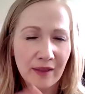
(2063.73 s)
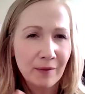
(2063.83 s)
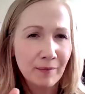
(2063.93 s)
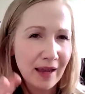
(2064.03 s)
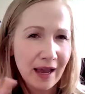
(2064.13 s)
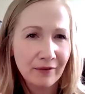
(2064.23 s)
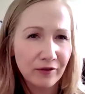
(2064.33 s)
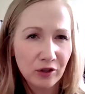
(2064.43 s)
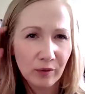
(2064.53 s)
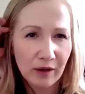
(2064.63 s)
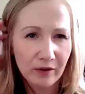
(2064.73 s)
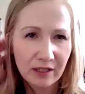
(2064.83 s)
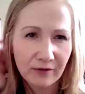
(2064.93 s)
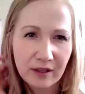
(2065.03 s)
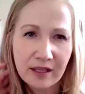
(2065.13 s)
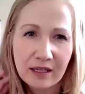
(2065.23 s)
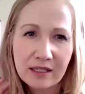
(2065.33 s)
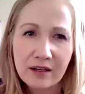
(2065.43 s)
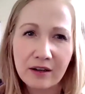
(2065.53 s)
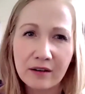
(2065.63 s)
And they may have a few other different things
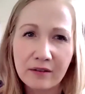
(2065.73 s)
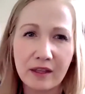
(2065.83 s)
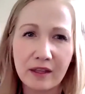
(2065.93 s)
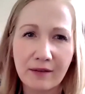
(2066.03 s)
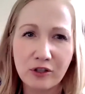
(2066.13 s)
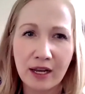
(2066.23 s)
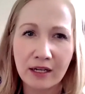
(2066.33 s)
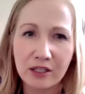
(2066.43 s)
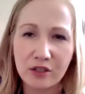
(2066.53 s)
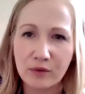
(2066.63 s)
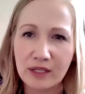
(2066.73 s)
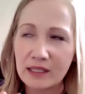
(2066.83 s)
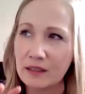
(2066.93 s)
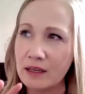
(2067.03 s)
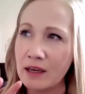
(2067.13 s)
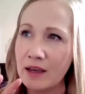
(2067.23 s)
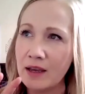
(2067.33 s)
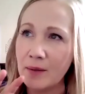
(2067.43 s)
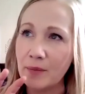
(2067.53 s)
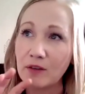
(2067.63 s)
that are that they've changed recently.
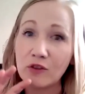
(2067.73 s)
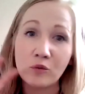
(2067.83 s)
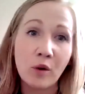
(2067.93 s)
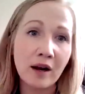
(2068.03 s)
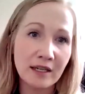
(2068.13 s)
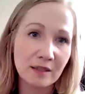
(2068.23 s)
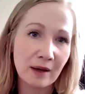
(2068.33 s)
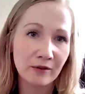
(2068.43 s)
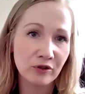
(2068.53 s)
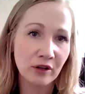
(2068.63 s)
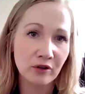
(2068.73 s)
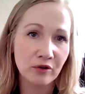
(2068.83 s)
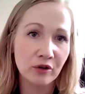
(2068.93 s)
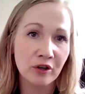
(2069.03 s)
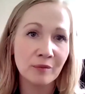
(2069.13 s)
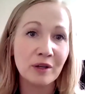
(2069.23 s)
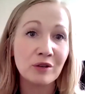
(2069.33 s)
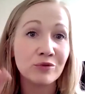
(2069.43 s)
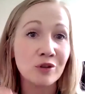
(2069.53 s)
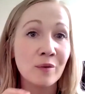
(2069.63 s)
But if you wanted to pay for Trello, you could, but
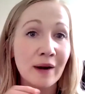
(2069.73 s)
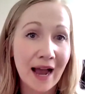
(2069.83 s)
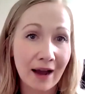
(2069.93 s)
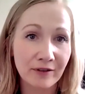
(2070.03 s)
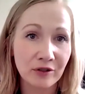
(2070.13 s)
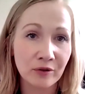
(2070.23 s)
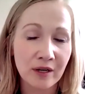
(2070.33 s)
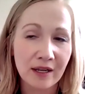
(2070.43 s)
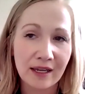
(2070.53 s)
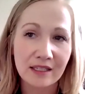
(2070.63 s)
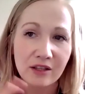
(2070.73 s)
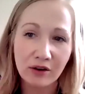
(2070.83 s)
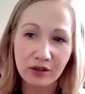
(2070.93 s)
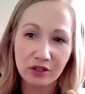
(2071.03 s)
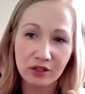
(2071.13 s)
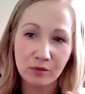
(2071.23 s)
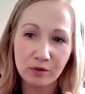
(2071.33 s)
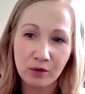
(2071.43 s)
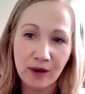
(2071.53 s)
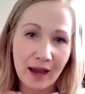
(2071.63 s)
you don't have to, as long as you
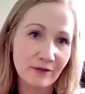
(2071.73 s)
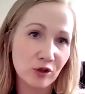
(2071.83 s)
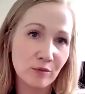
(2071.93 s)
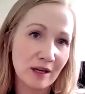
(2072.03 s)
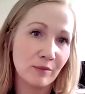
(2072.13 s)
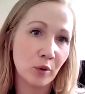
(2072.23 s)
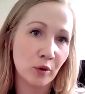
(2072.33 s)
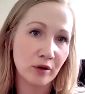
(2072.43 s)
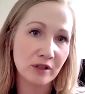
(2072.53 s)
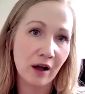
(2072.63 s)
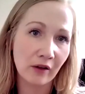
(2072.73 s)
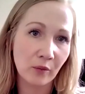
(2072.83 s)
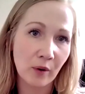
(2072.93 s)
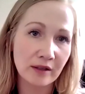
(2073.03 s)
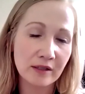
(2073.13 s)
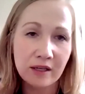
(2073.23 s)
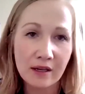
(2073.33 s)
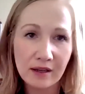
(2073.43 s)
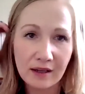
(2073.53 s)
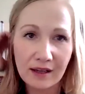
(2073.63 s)
don't have too many boards all at once.
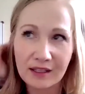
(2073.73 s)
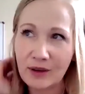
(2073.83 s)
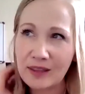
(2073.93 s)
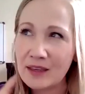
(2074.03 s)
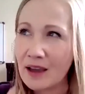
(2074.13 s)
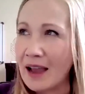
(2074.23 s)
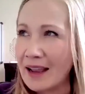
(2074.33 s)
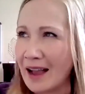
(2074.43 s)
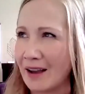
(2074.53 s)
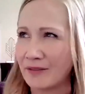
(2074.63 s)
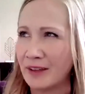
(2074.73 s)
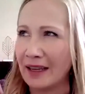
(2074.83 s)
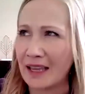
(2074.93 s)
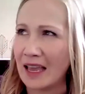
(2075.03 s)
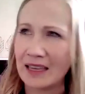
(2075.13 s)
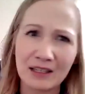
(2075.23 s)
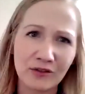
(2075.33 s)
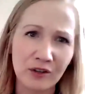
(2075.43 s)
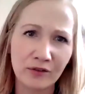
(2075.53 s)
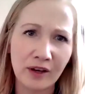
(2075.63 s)
And so I think I have like eight
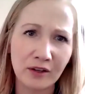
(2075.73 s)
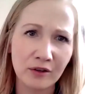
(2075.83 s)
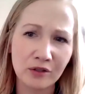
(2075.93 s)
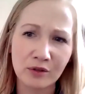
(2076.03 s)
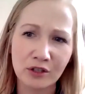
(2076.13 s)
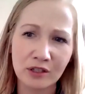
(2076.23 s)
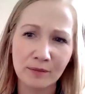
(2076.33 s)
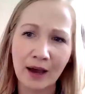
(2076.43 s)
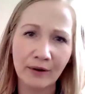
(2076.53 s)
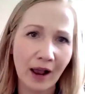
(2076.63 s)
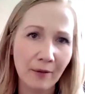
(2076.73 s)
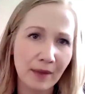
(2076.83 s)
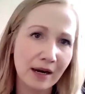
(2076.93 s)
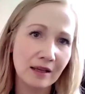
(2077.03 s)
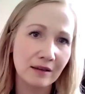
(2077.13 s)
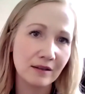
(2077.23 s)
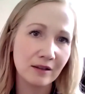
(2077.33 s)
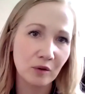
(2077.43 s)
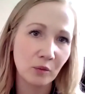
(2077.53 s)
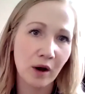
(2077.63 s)
different funnels, which is about how many
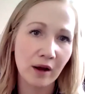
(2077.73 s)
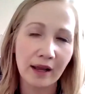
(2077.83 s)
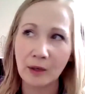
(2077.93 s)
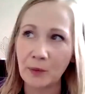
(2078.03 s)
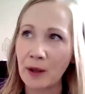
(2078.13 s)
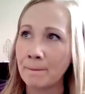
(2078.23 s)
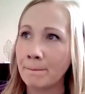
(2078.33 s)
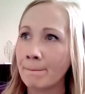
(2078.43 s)
you would want anyway.